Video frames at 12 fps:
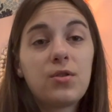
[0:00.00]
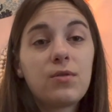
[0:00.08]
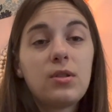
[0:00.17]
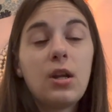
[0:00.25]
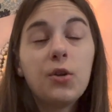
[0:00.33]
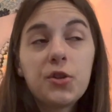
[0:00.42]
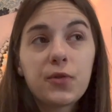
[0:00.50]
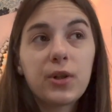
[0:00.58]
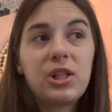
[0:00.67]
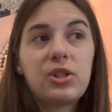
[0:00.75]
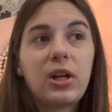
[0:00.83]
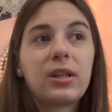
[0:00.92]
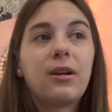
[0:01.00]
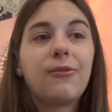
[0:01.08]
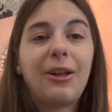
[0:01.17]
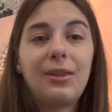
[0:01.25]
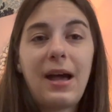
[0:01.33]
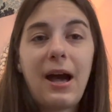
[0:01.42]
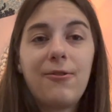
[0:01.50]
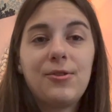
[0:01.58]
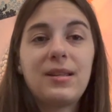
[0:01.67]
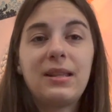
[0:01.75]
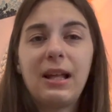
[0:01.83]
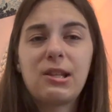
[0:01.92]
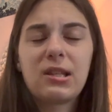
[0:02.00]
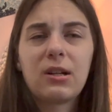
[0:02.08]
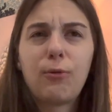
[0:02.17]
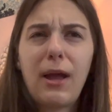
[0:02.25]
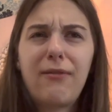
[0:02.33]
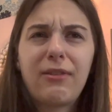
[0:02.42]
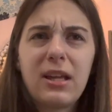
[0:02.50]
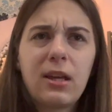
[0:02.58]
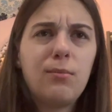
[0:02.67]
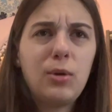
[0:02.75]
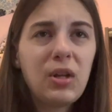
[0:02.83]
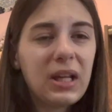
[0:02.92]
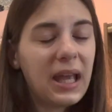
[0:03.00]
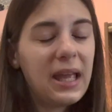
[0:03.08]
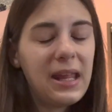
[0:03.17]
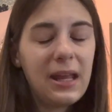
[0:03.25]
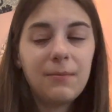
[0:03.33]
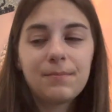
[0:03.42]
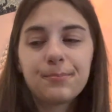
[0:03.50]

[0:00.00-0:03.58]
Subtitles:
notes for each other around the house, and that's their way of, like, communicating,